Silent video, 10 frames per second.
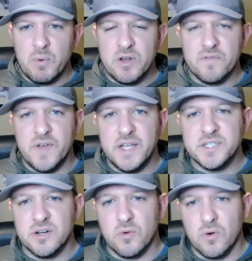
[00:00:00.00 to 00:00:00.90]
Now, when you're
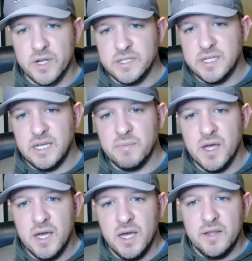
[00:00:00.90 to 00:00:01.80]
facing an Oregon
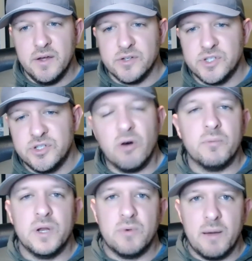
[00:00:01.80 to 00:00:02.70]
team, there's
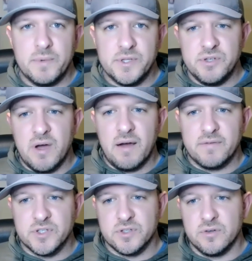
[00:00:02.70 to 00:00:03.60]
so many weapons you
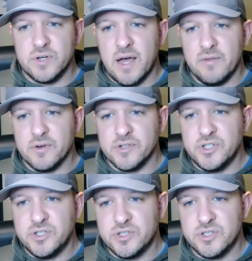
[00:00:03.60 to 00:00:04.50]
have to slow down.
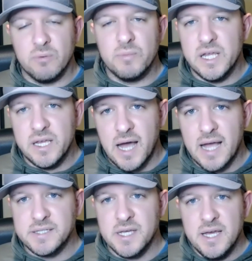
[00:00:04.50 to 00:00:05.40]
There's so many
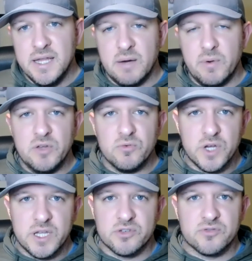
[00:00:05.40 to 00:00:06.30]
guys that when
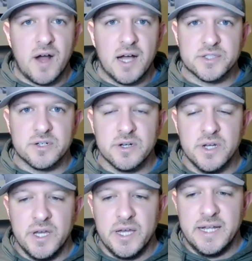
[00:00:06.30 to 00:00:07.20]
you look at this
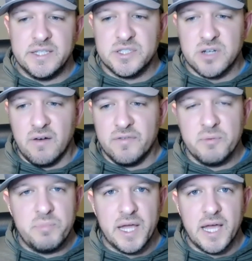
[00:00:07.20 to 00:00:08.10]
roster, it's
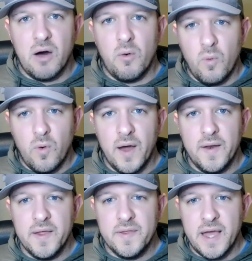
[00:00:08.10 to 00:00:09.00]
tough to pick out
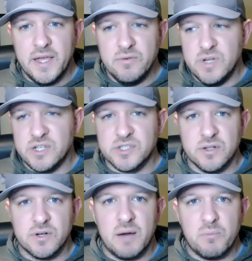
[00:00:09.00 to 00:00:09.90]
one that you need
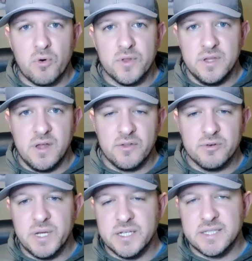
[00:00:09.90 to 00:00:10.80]
to slow down more than
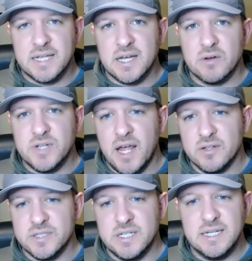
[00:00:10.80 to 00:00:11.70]
the other because that's how
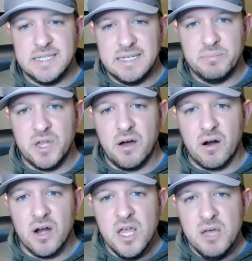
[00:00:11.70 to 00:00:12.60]
talented and deep
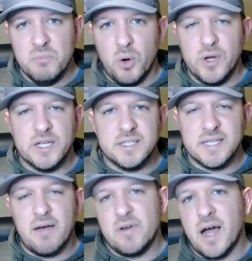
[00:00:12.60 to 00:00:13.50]
they are. Bo Nix is